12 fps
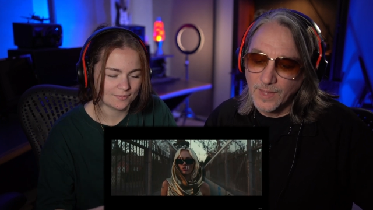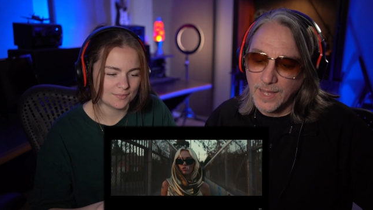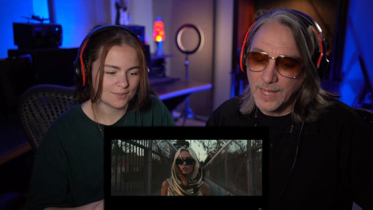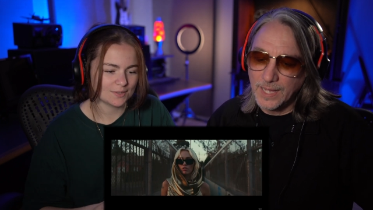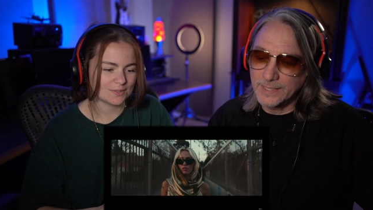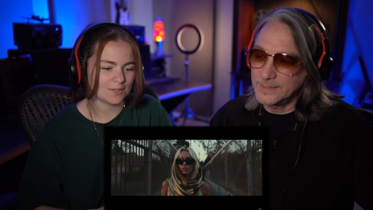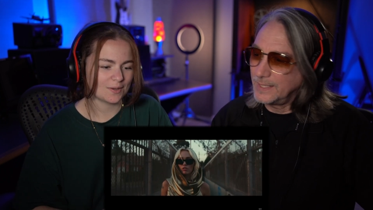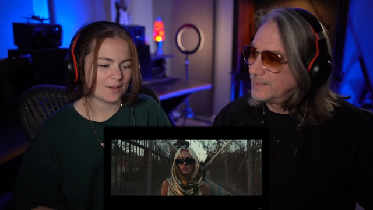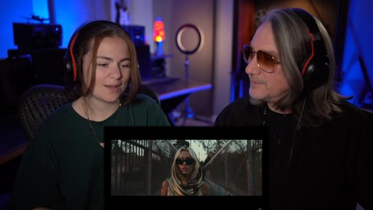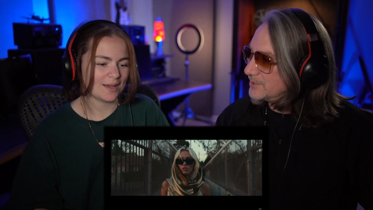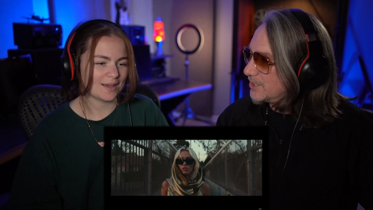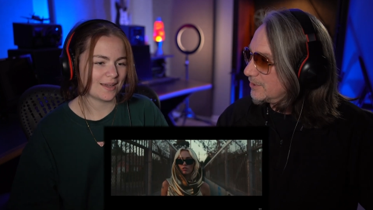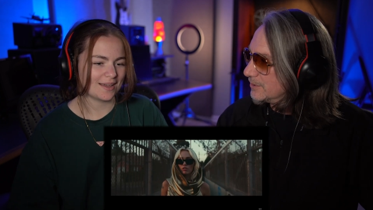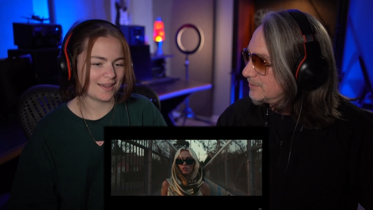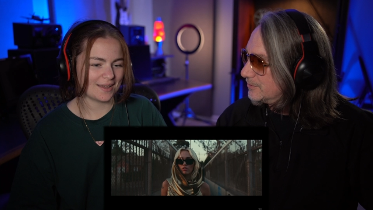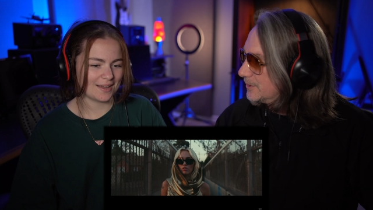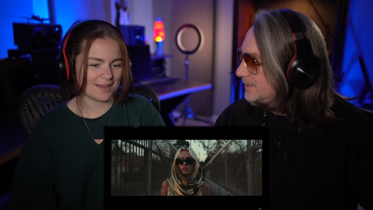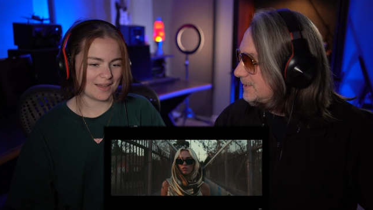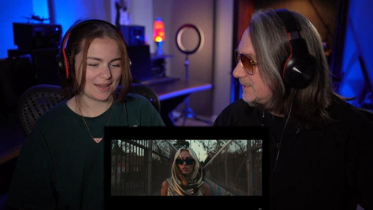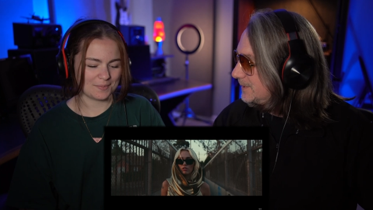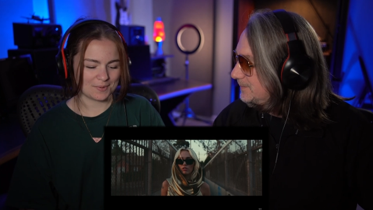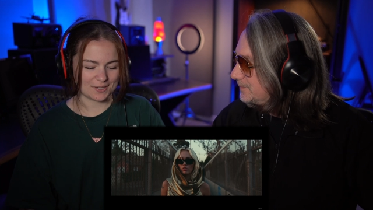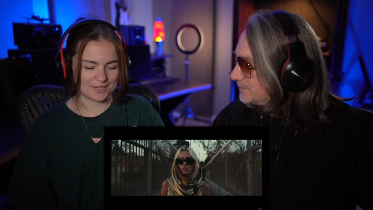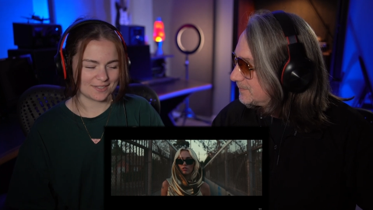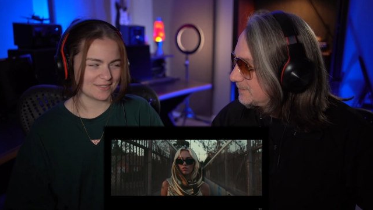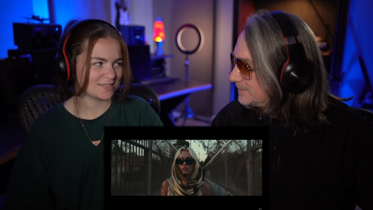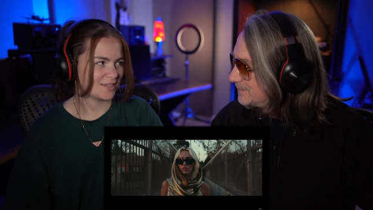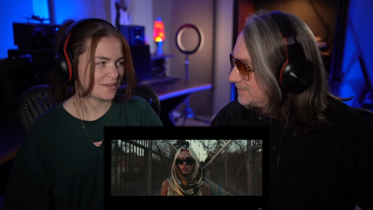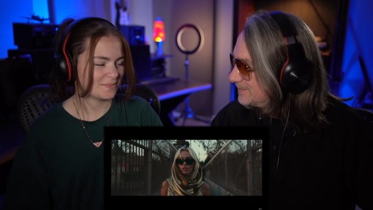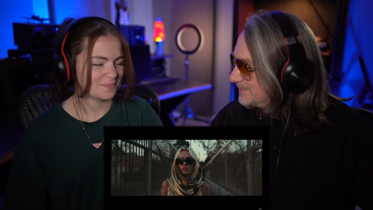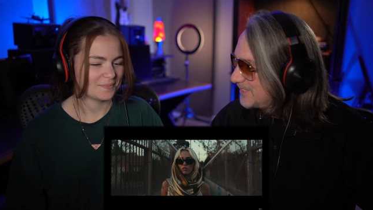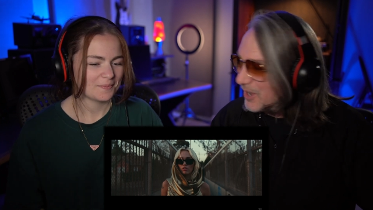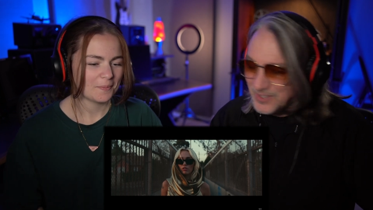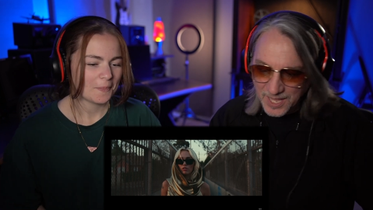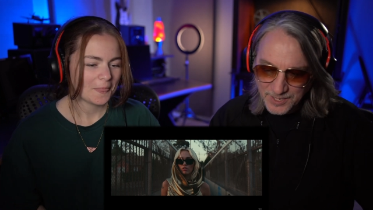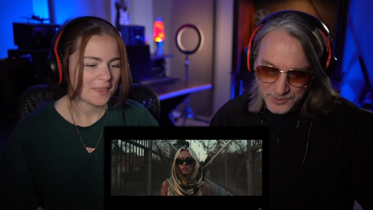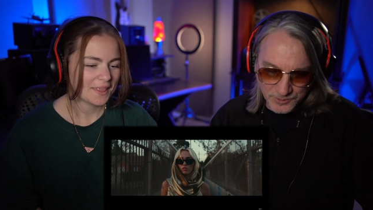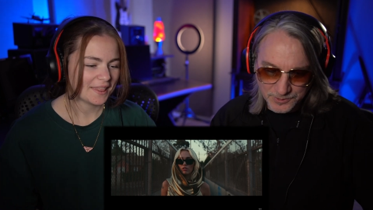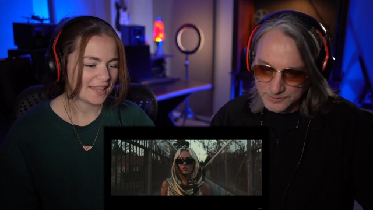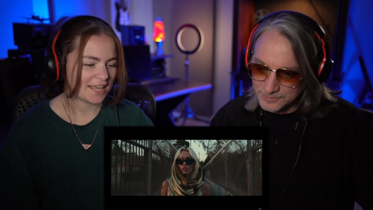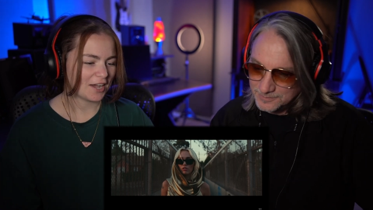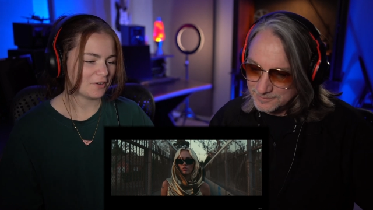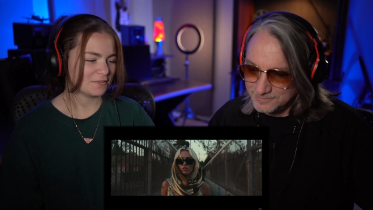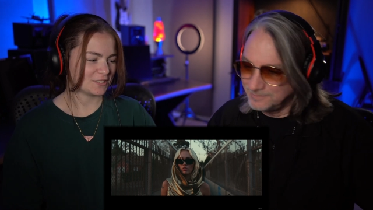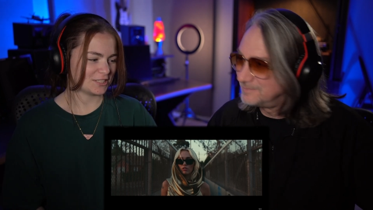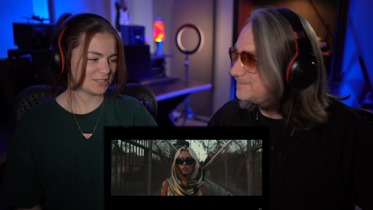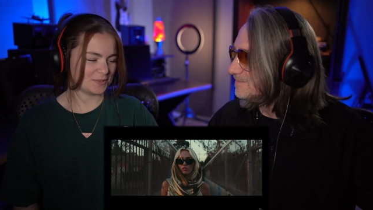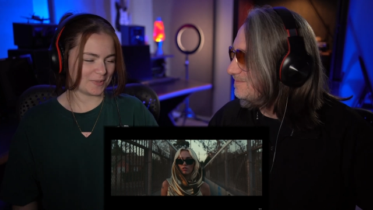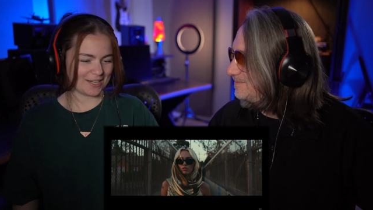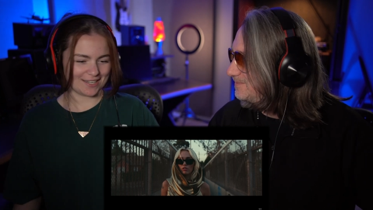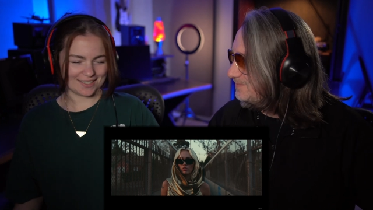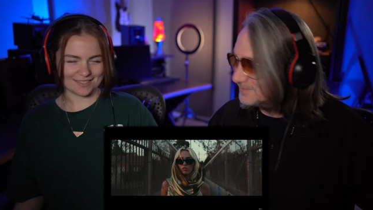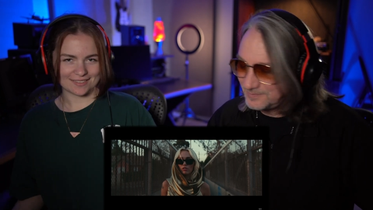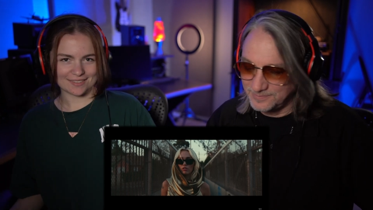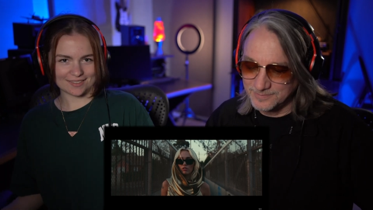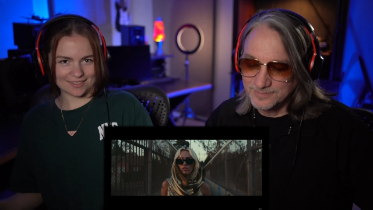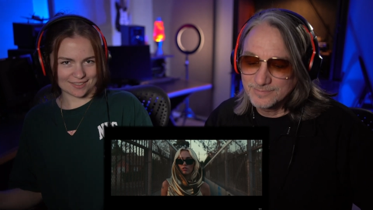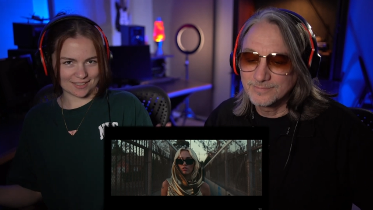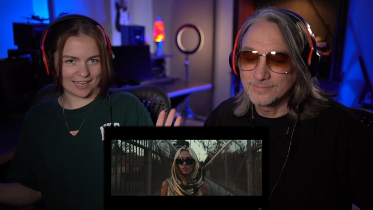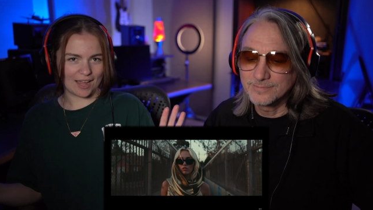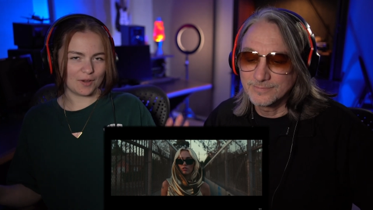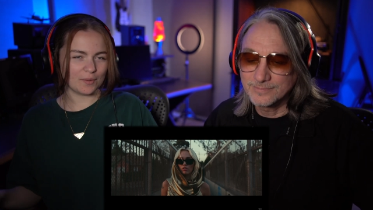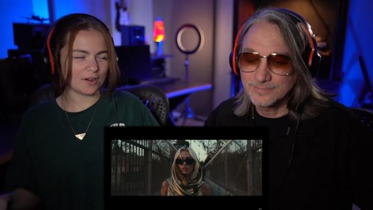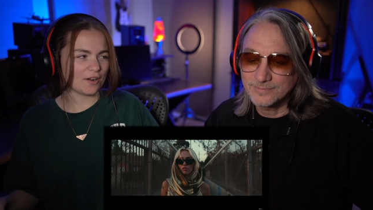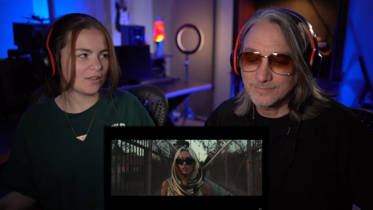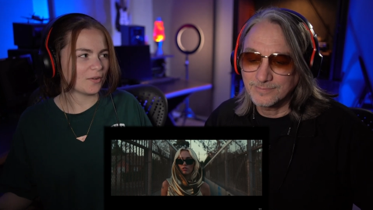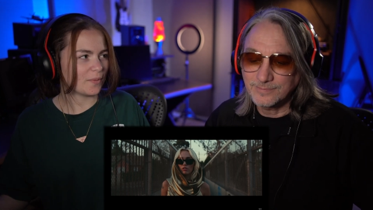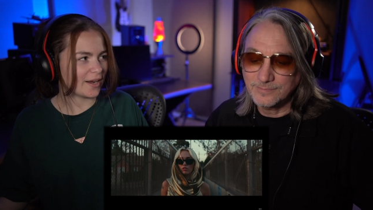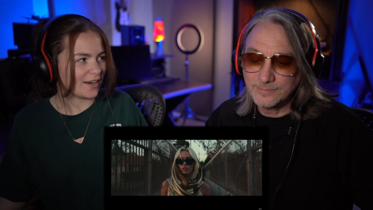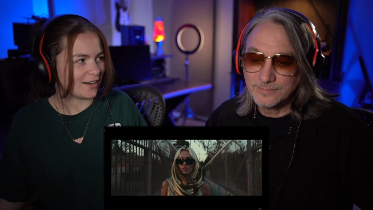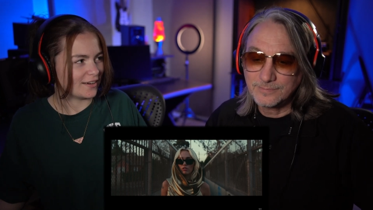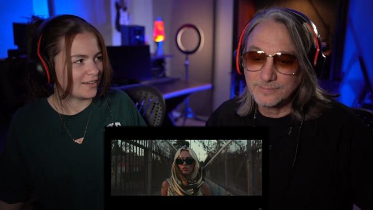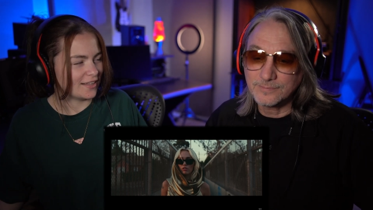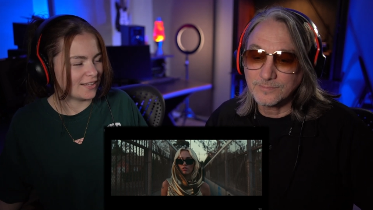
Speaker 1: I, so I love the tone of her voice.
Speaker 2: I'm already going to stop. Okay, cool. The outfit she's wearing. Now, we are all aware